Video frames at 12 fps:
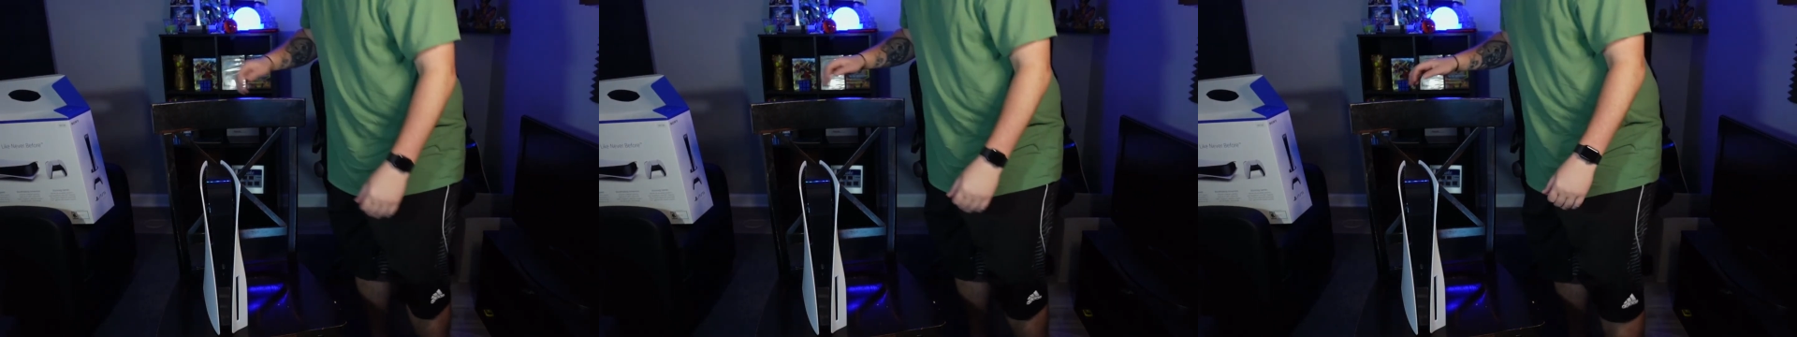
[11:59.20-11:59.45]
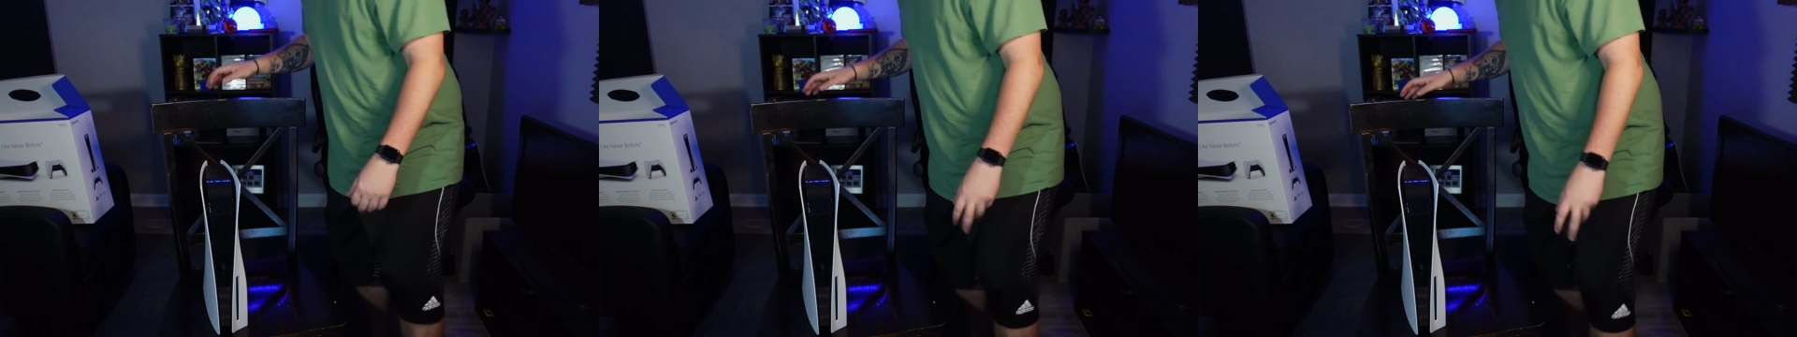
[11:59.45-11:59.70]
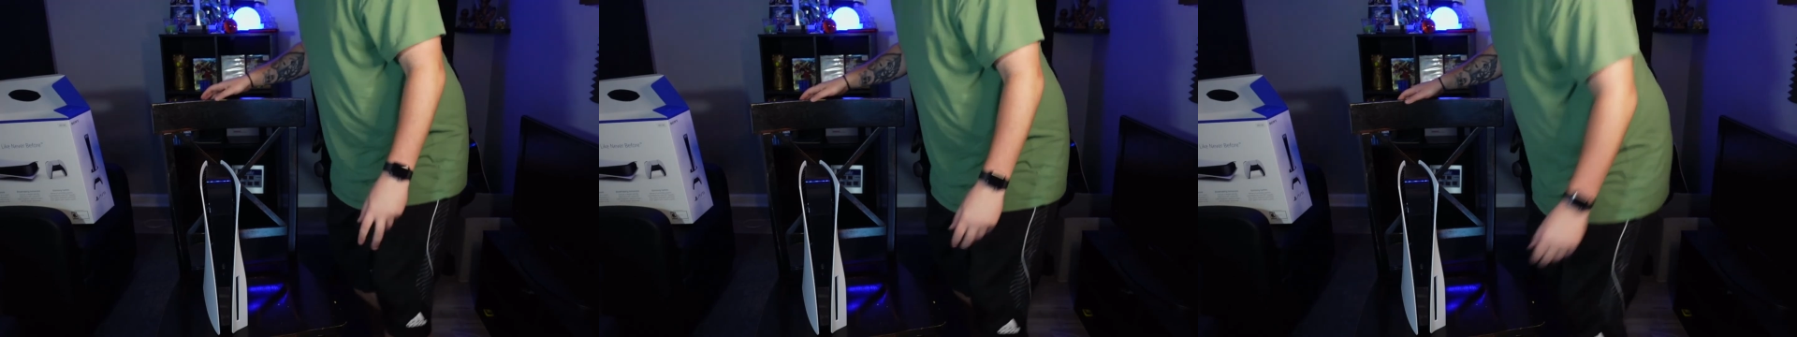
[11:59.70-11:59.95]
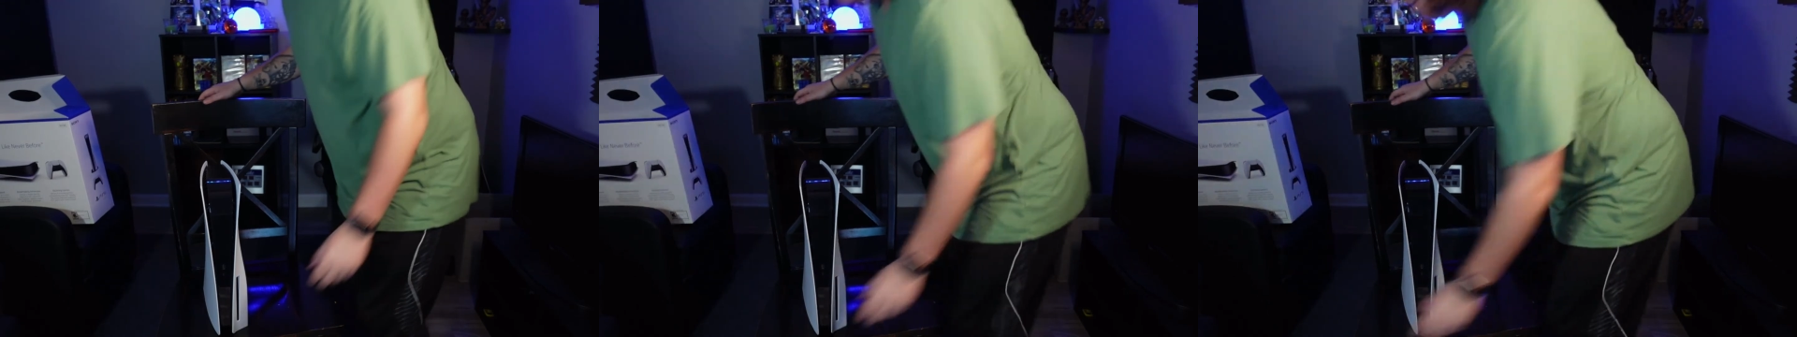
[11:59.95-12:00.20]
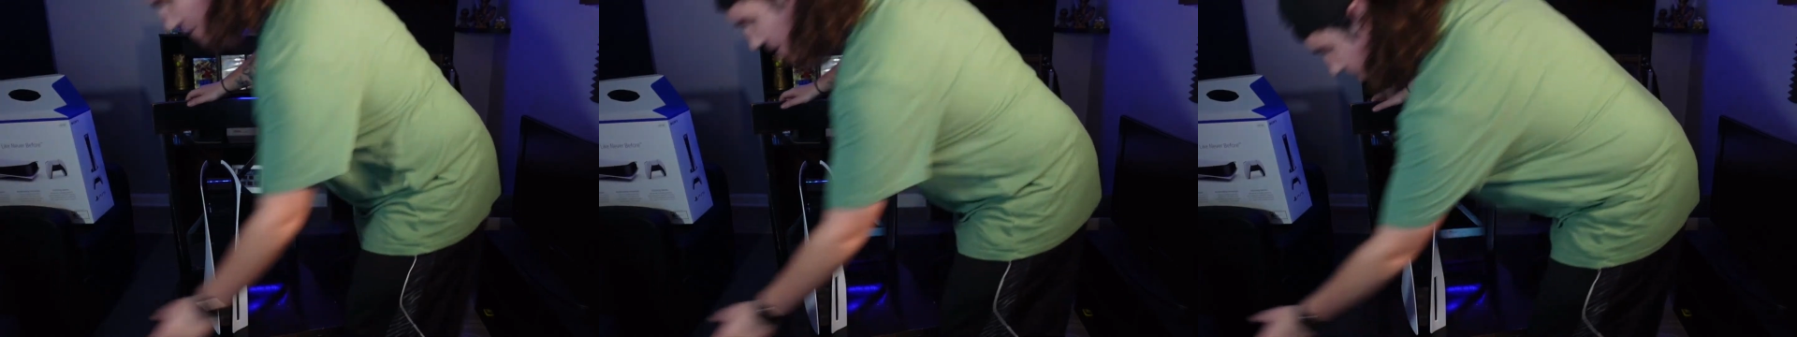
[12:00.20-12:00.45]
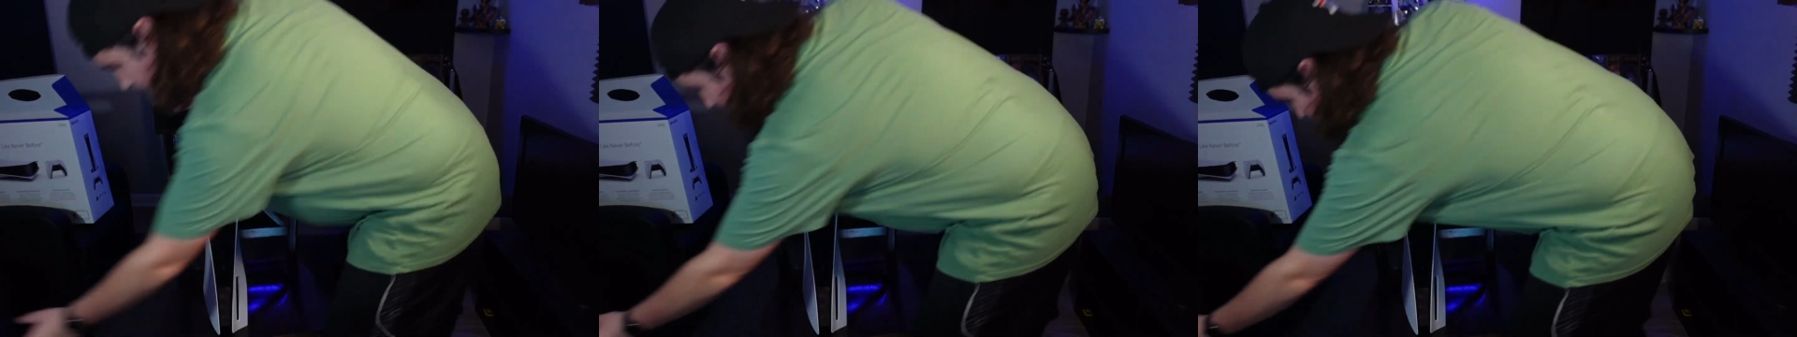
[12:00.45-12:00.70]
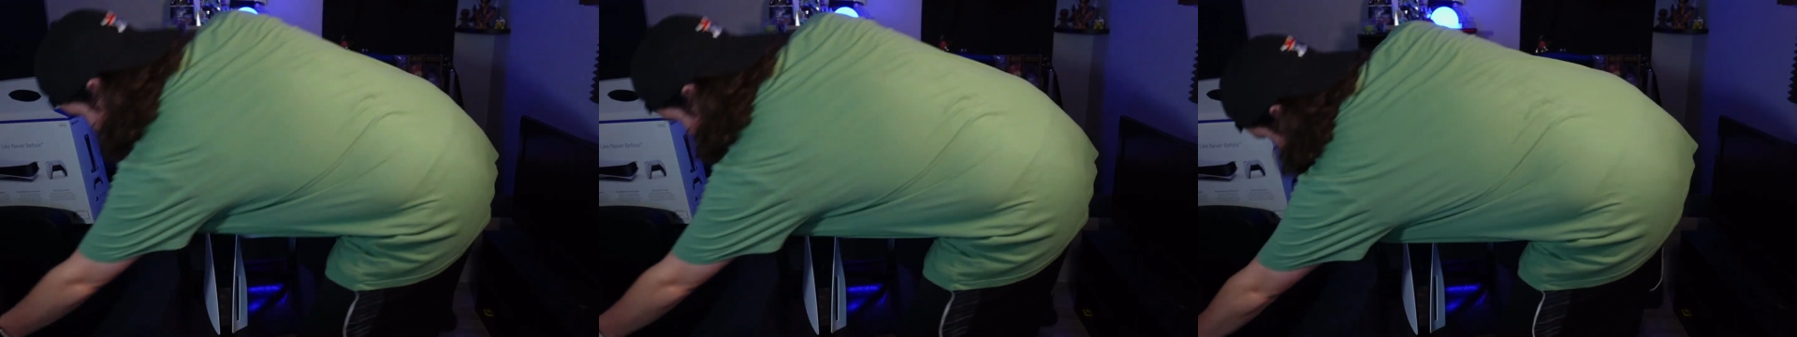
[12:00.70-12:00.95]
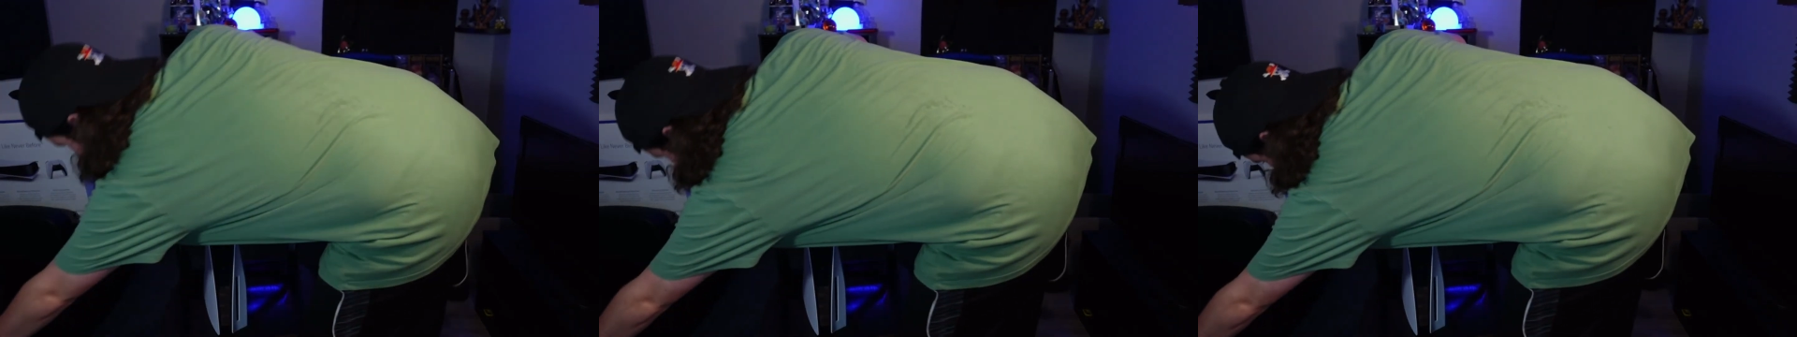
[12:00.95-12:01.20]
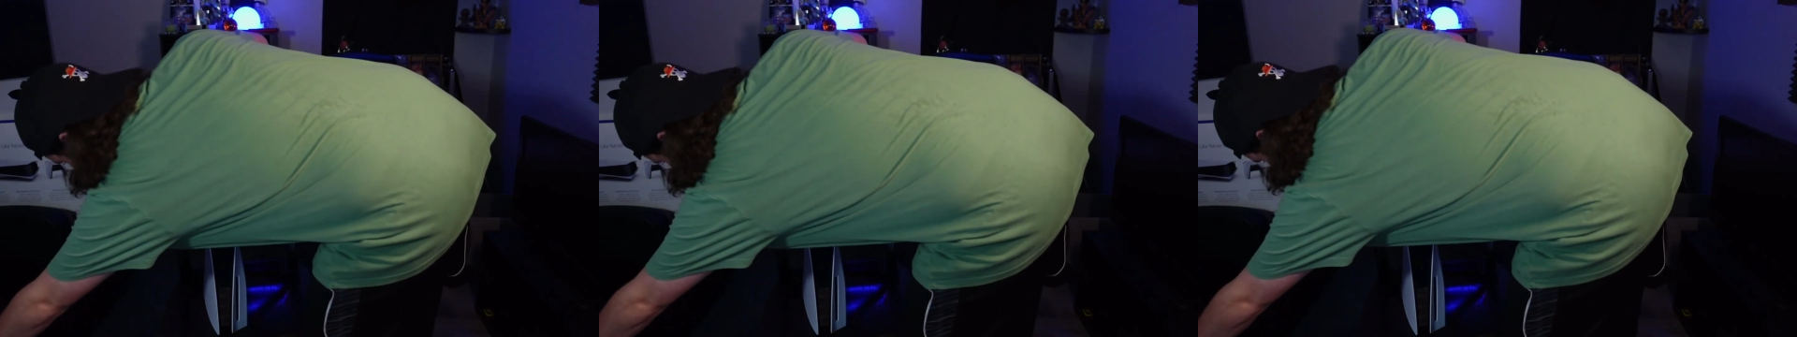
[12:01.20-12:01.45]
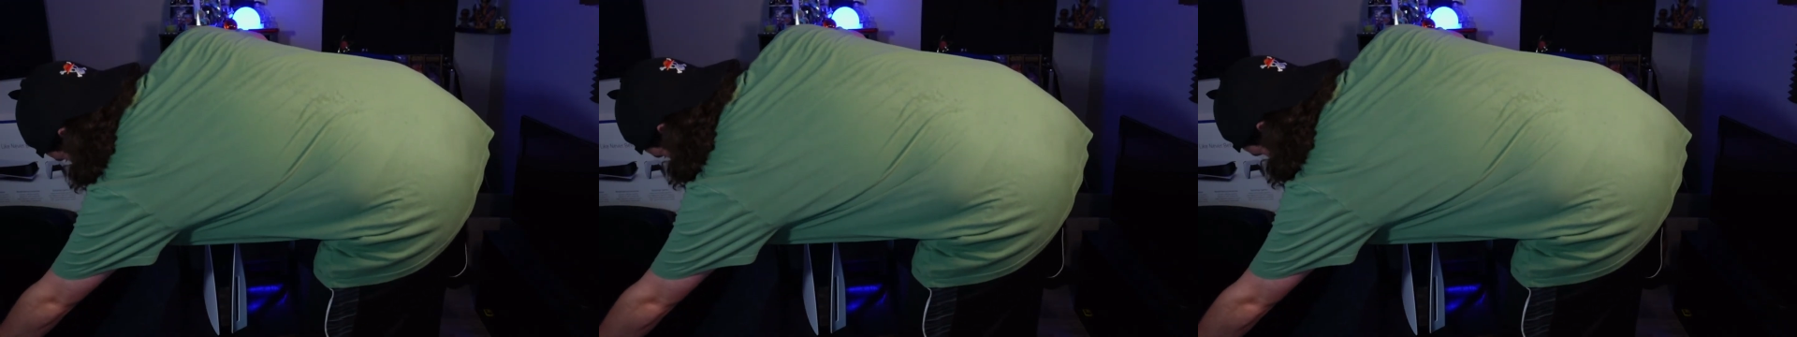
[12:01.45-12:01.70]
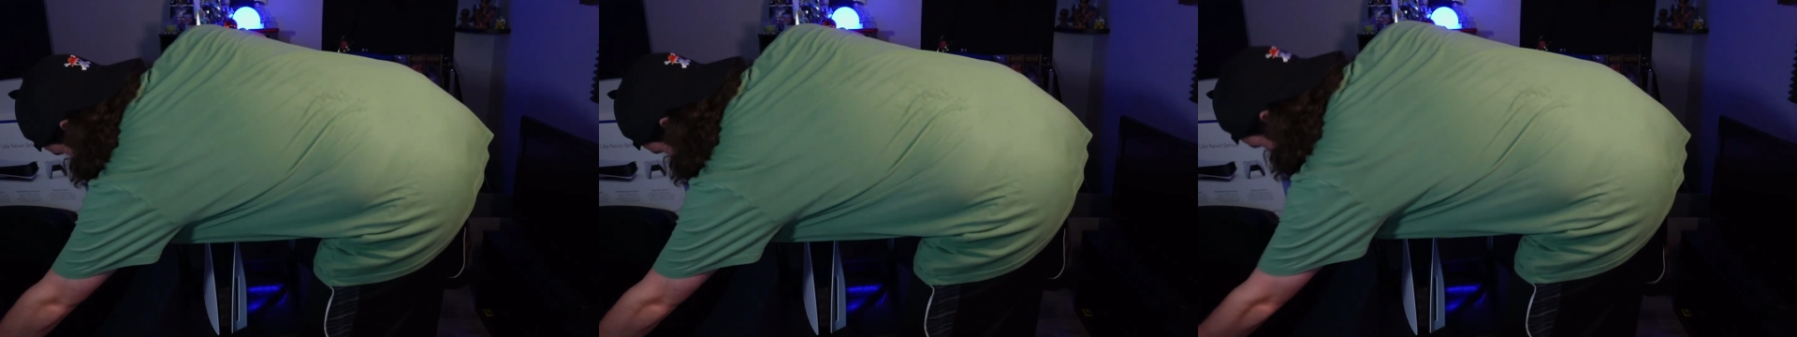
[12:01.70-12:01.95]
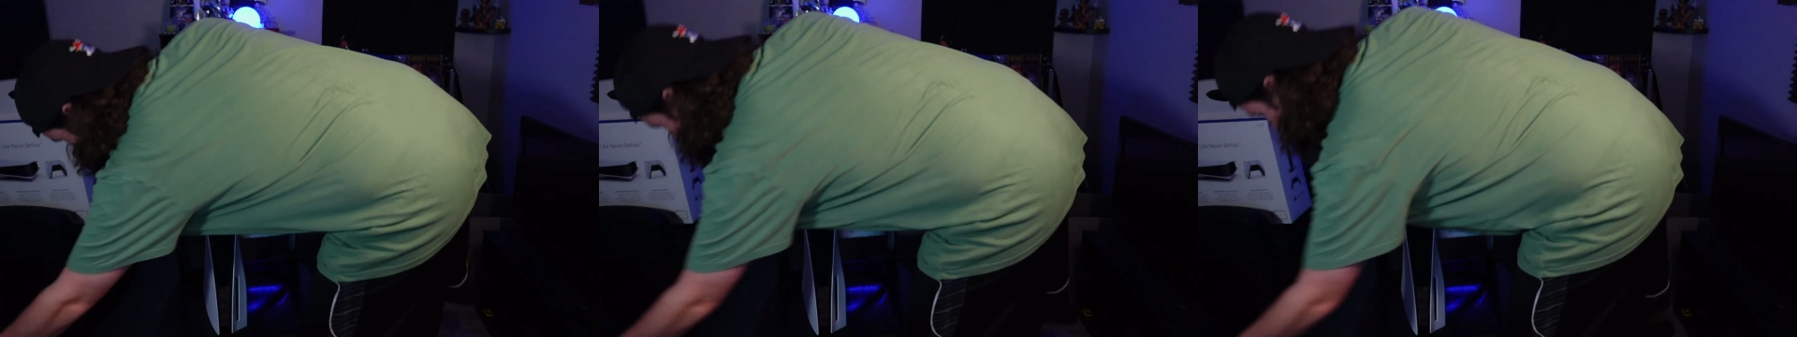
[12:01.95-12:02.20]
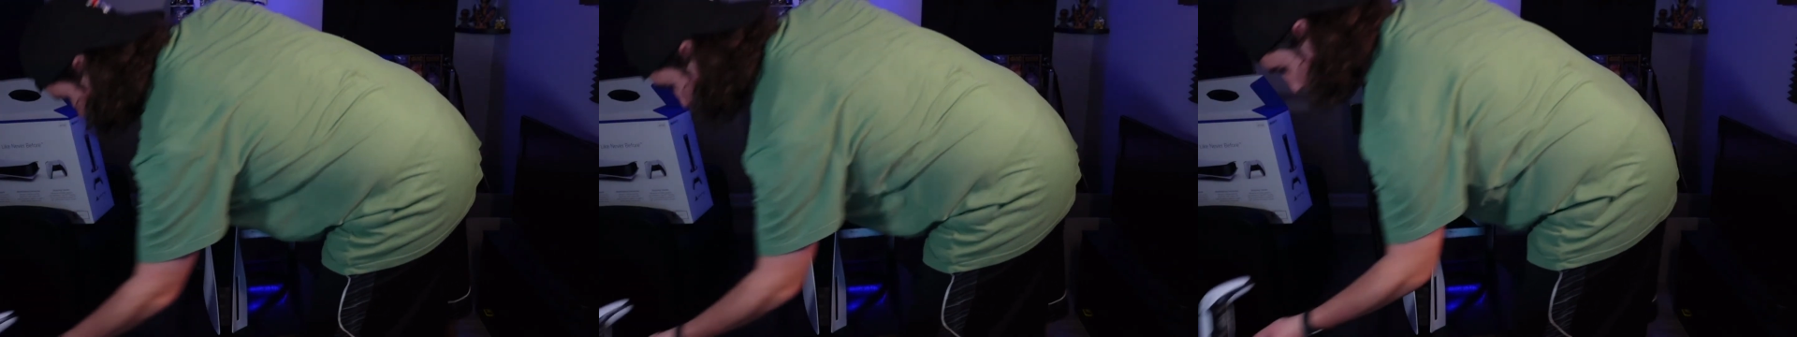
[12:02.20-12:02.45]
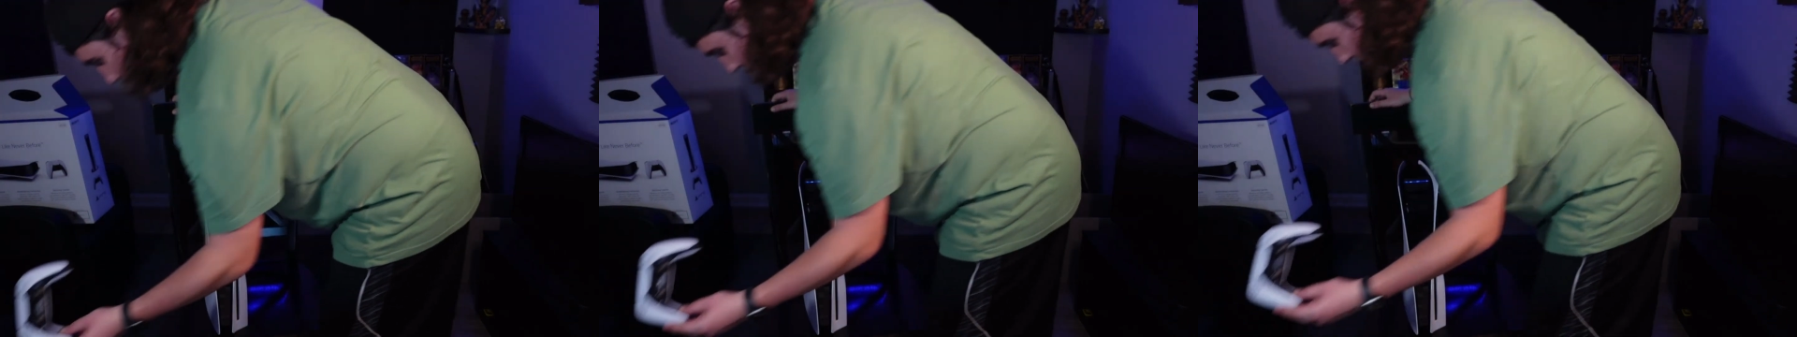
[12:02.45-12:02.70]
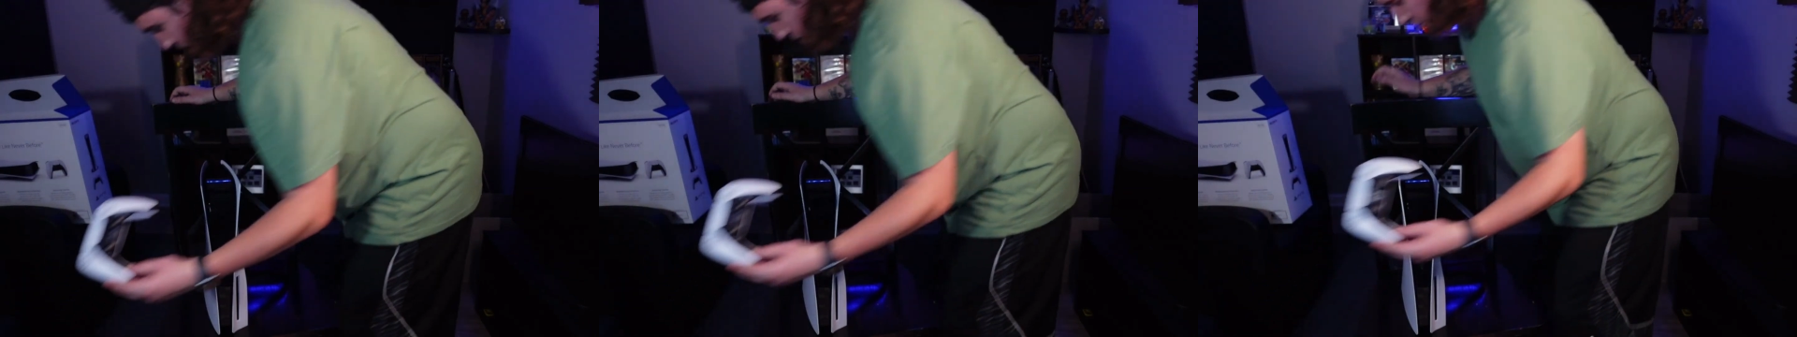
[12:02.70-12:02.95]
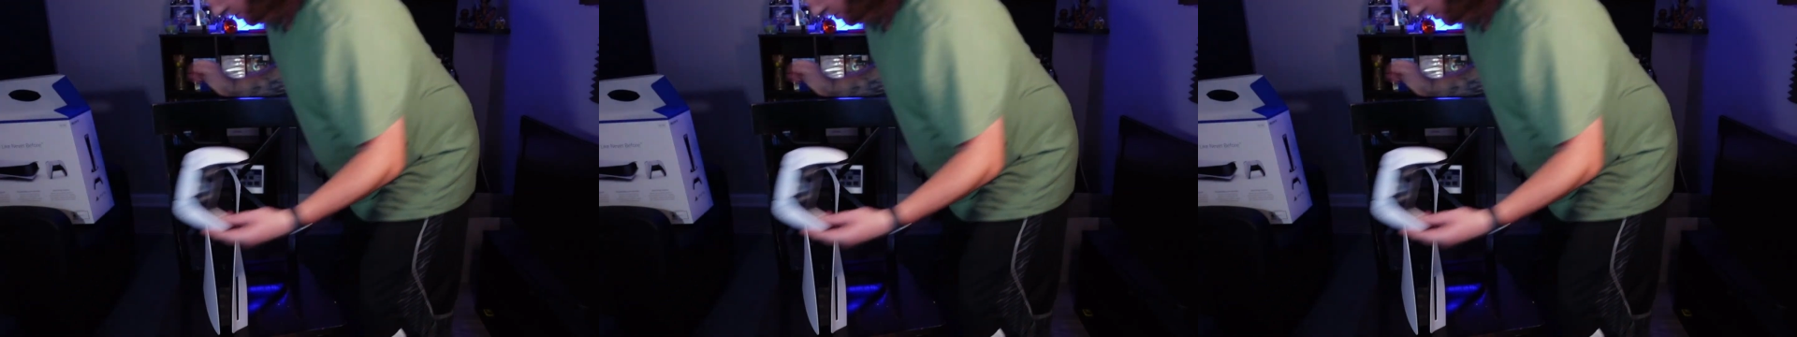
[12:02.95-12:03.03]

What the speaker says: No face is visible, so there are no lips to read.